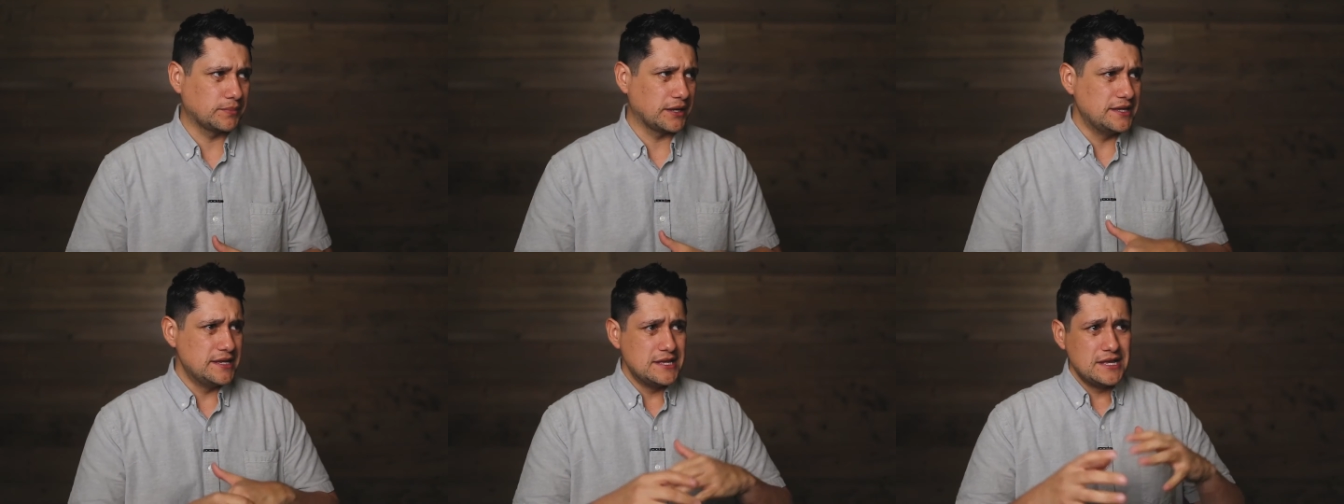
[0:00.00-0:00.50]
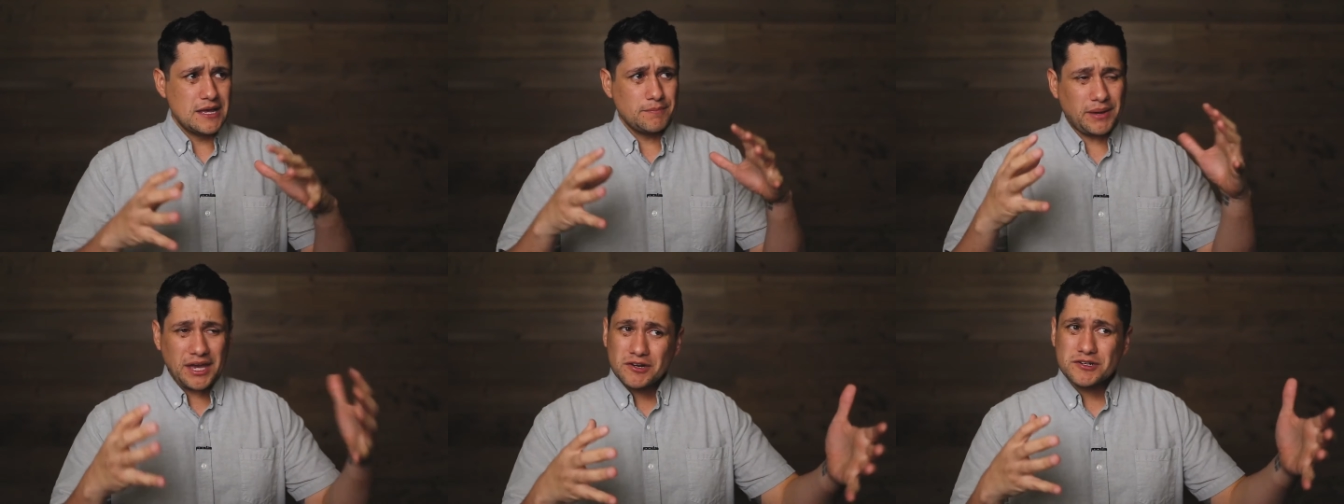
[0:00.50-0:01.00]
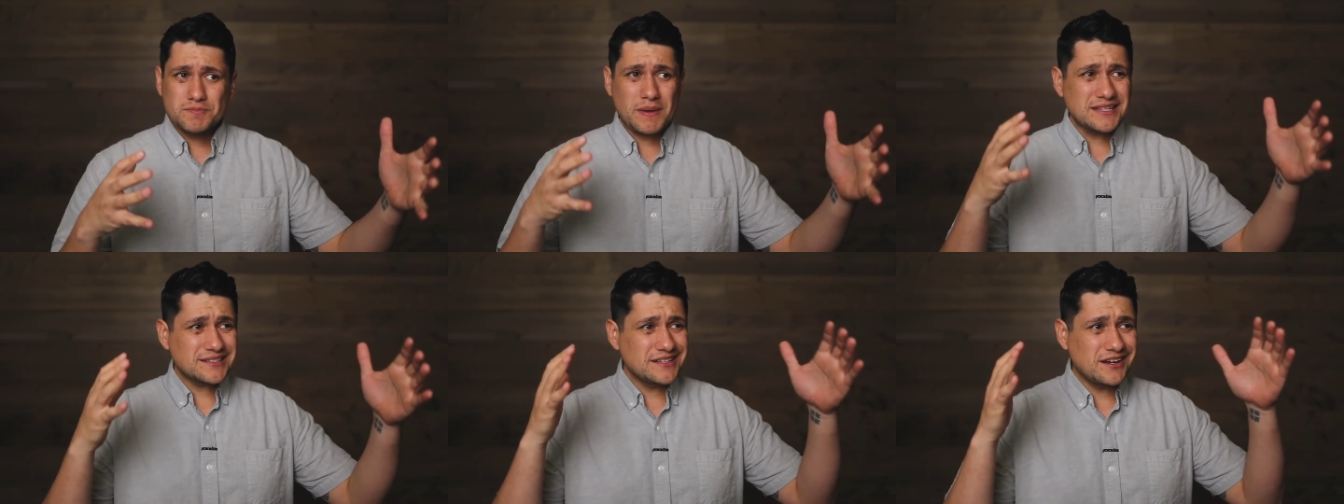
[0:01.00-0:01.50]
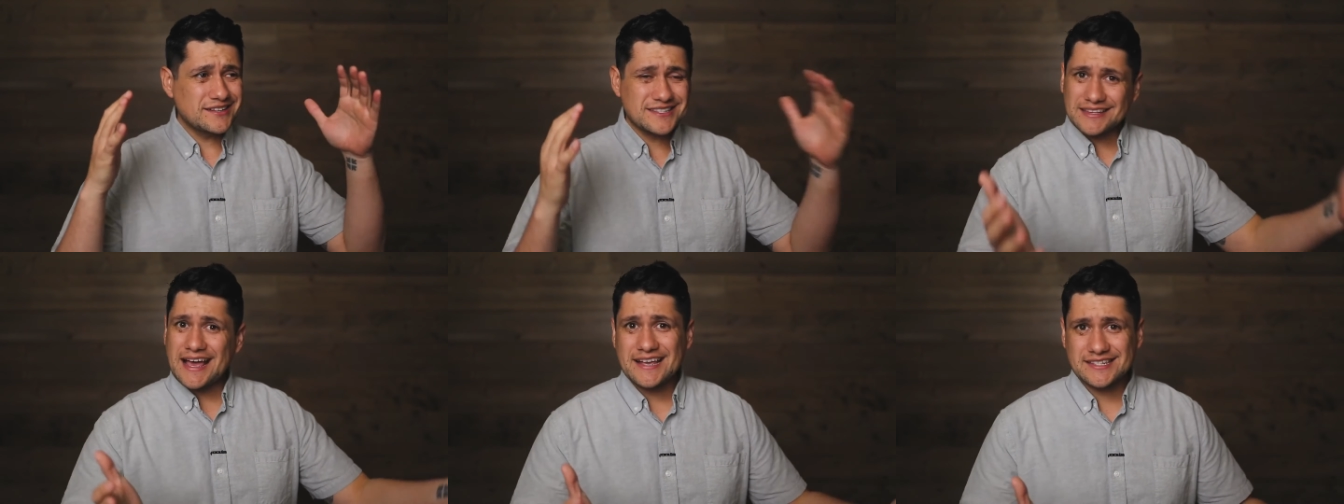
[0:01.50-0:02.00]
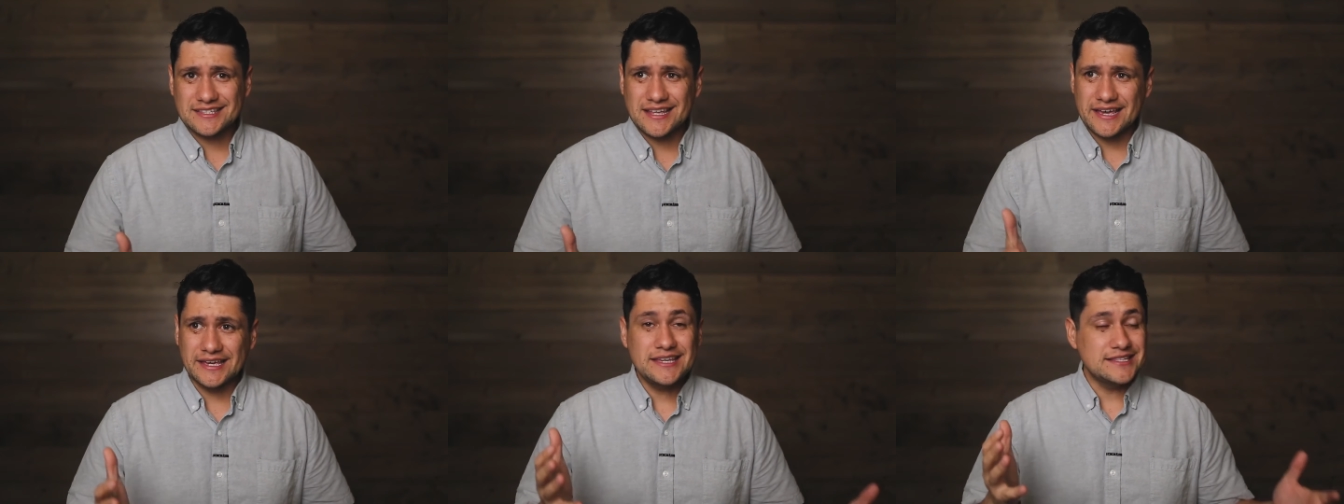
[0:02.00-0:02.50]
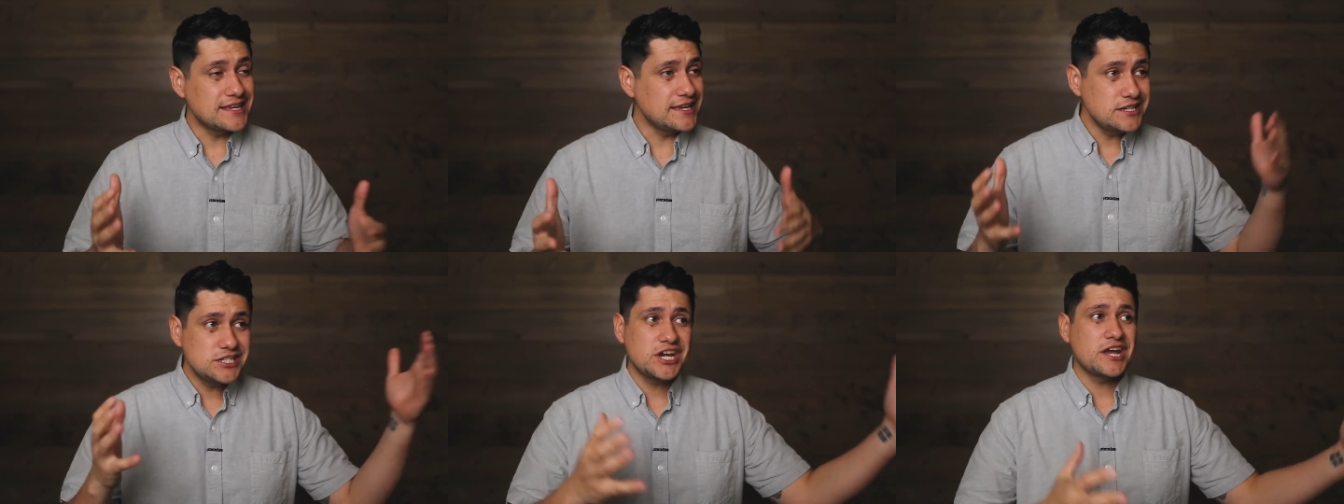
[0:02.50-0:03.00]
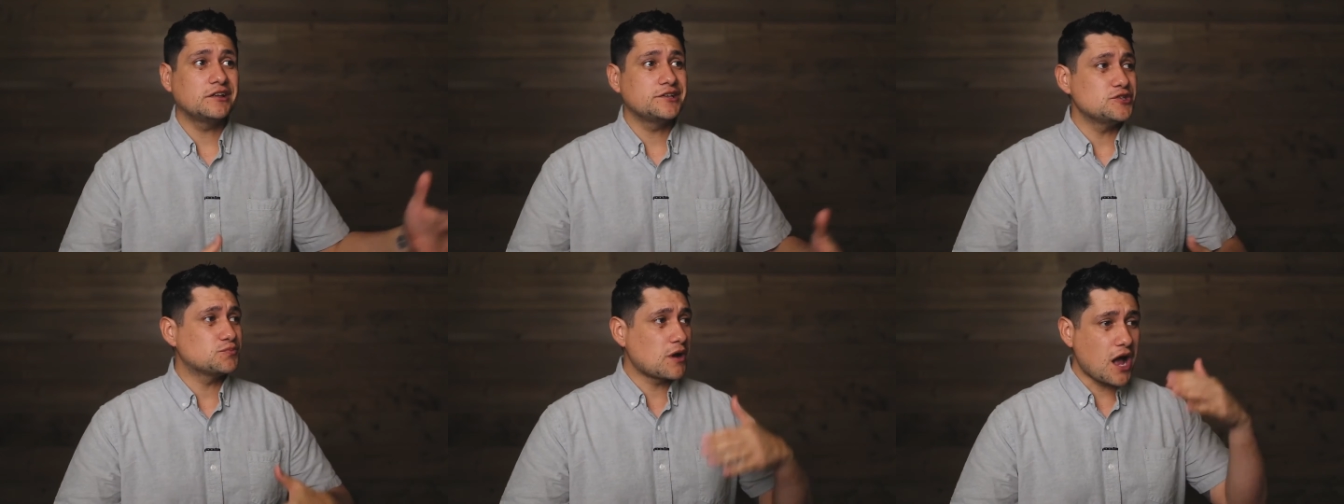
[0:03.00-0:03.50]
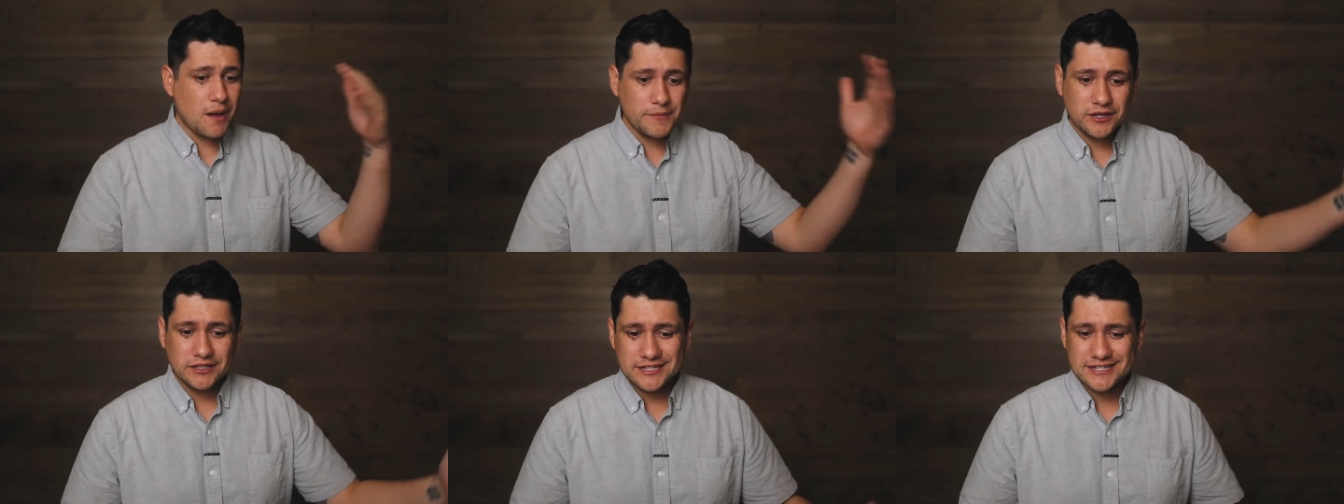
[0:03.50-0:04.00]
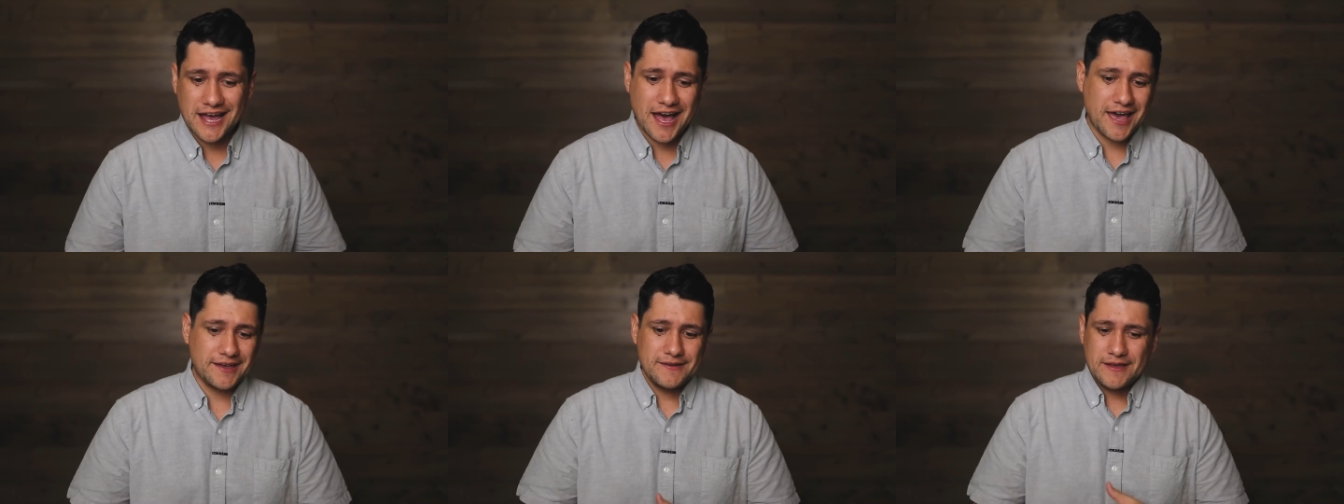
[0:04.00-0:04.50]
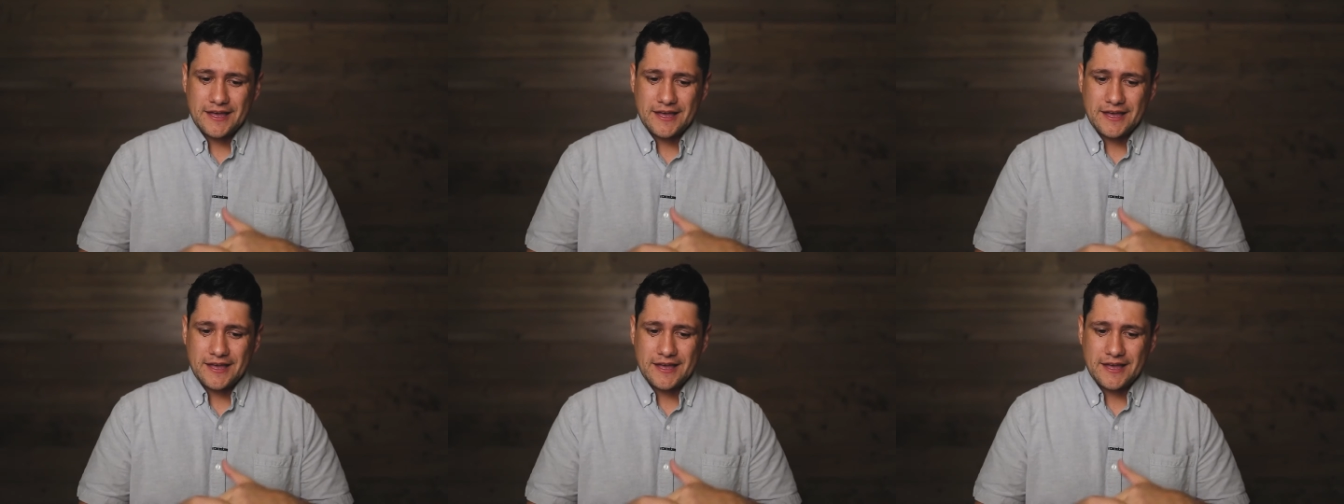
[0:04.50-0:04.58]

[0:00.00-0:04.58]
But Peter is basically on his last leg. He's in jail. He's probably going to die.